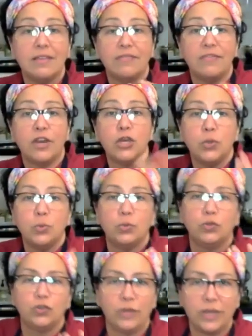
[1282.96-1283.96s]
different
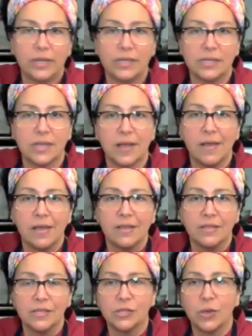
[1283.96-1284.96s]
nutrients.
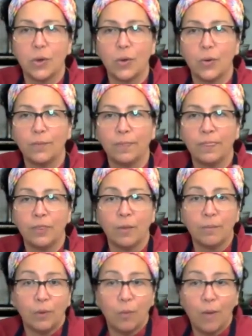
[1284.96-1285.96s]
So
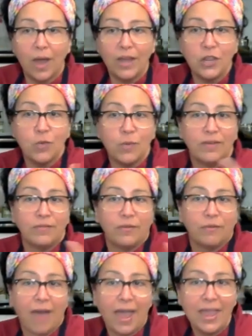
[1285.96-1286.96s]
number one, you want
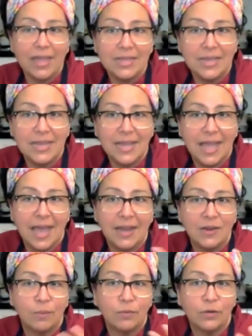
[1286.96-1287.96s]
variety,
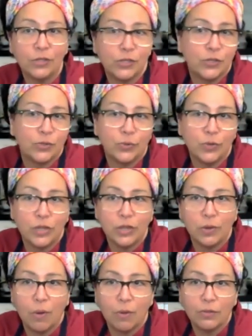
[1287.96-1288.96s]
and number two,
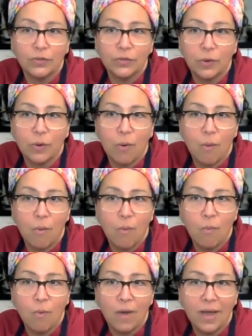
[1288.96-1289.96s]
you also
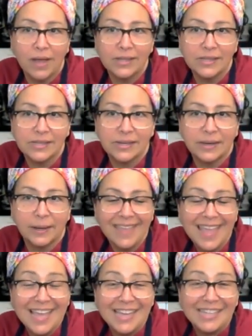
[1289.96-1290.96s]
want
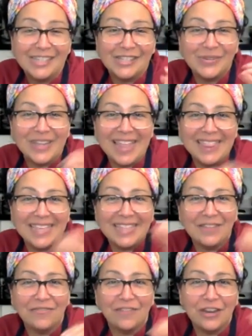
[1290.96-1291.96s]
get
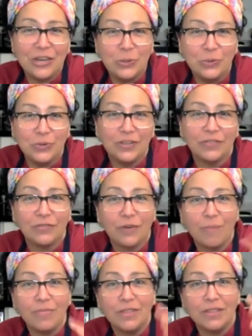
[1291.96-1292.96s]
the different nutrients
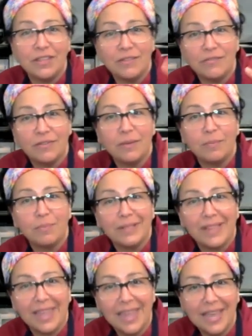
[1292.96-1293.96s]
from the different
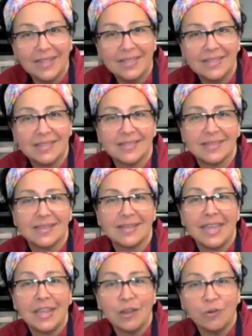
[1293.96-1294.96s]
plants
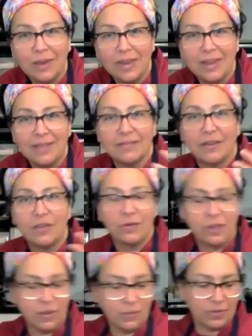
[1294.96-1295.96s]
ingredients that
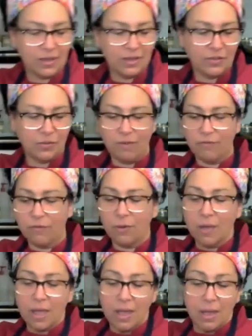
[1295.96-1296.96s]
you use. So if
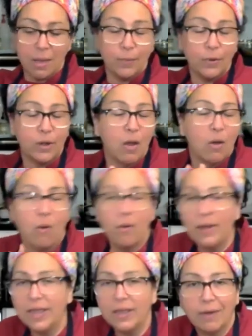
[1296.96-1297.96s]
you put
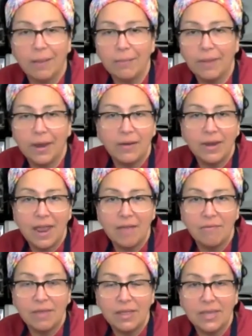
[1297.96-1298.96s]
only cranberry in
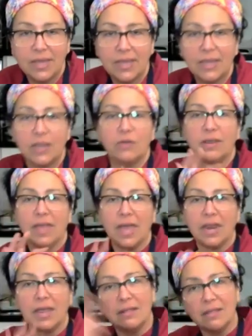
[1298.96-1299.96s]
everything, you're
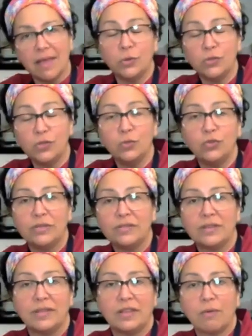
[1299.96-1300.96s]
getting those
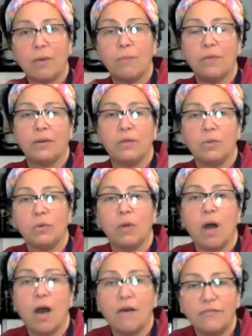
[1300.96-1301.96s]
nutrients that the cranberry
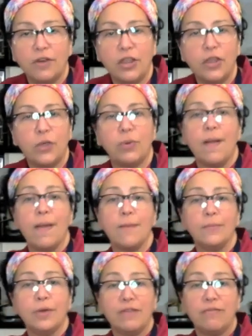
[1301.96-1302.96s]
will offer you.
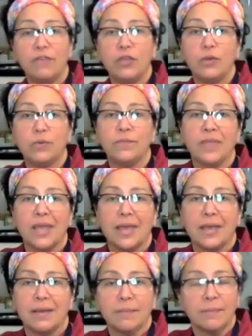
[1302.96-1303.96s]
If you
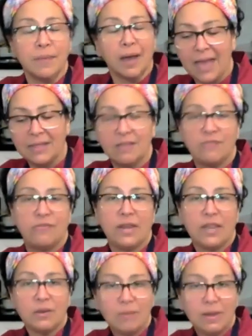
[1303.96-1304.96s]
add
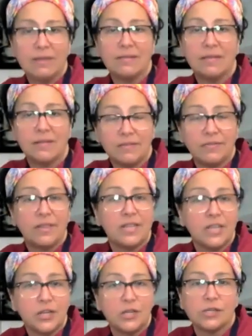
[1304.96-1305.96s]
different ingredients in different
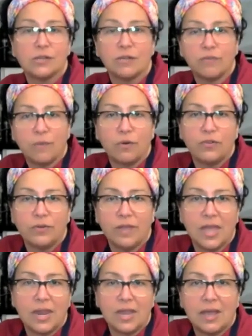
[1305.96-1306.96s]
dishes, of course, you're
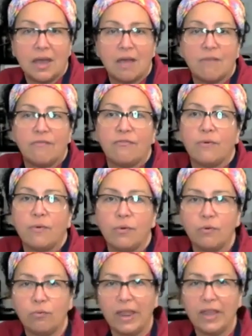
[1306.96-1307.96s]
getting a
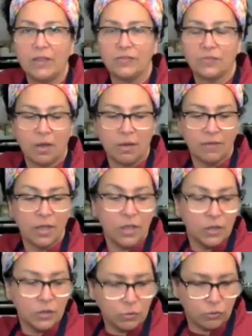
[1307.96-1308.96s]
full range of
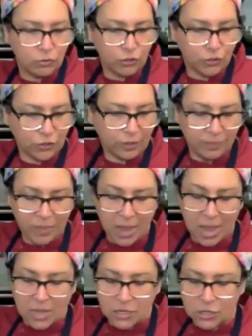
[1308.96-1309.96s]
nutrition.
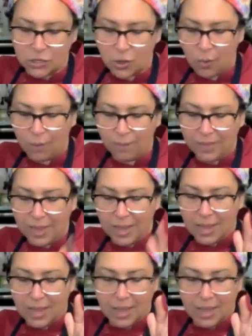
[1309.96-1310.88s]
So